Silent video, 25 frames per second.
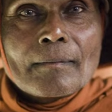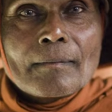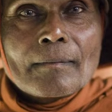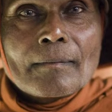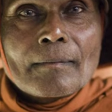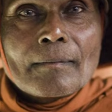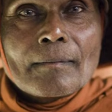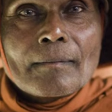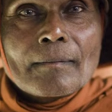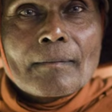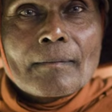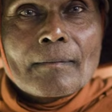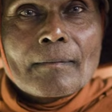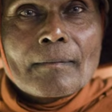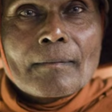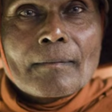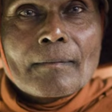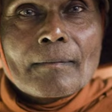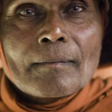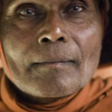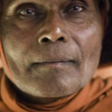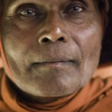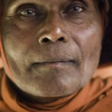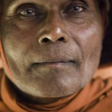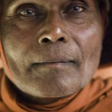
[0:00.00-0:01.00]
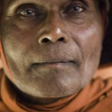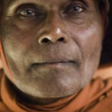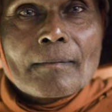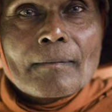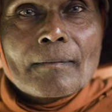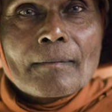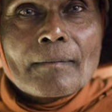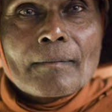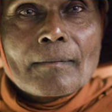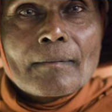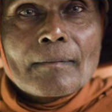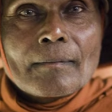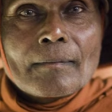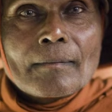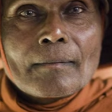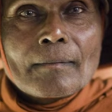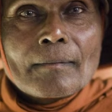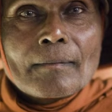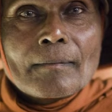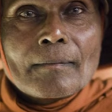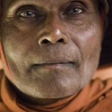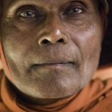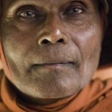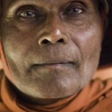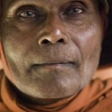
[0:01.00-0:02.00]

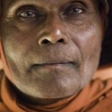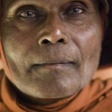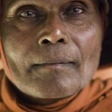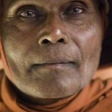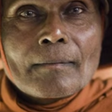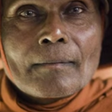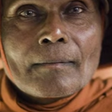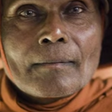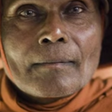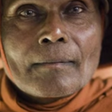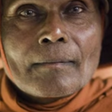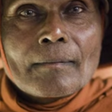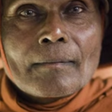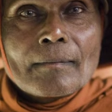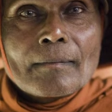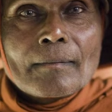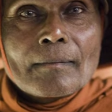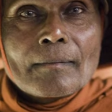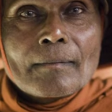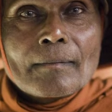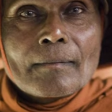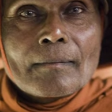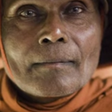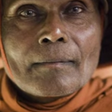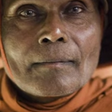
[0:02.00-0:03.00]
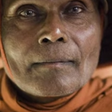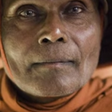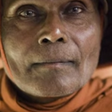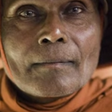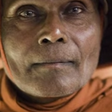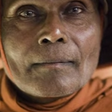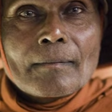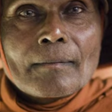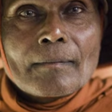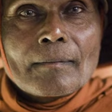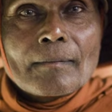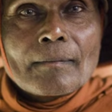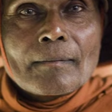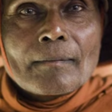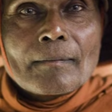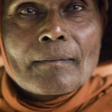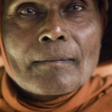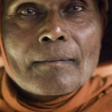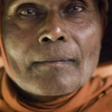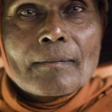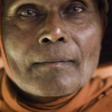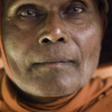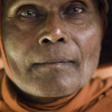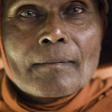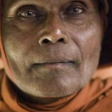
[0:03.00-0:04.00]

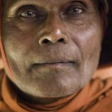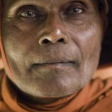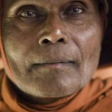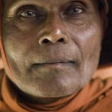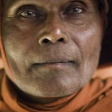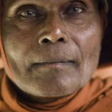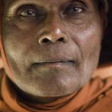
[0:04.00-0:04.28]
[no speech]